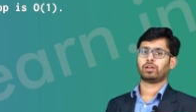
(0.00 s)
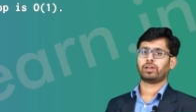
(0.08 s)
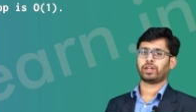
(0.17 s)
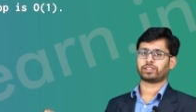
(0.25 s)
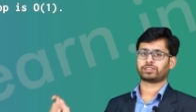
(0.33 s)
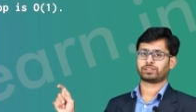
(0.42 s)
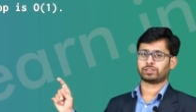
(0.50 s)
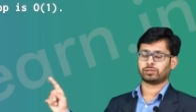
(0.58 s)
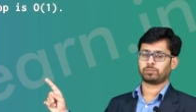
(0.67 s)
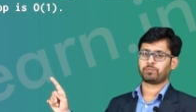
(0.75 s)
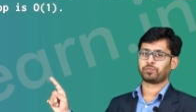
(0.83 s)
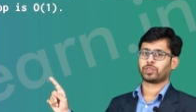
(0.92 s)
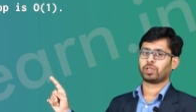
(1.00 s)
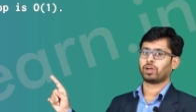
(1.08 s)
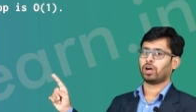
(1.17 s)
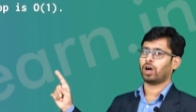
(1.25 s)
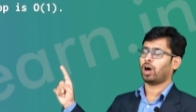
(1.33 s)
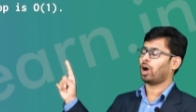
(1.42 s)
Next,
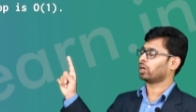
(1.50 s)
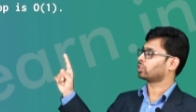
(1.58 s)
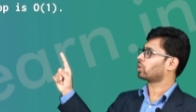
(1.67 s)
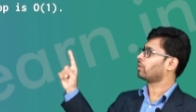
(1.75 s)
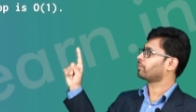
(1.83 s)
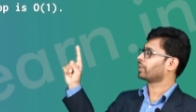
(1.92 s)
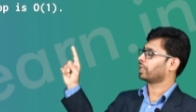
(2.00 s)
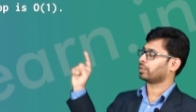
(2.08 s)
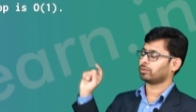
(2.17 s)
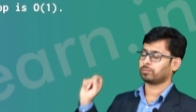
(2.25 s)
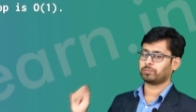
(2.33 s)
order of n.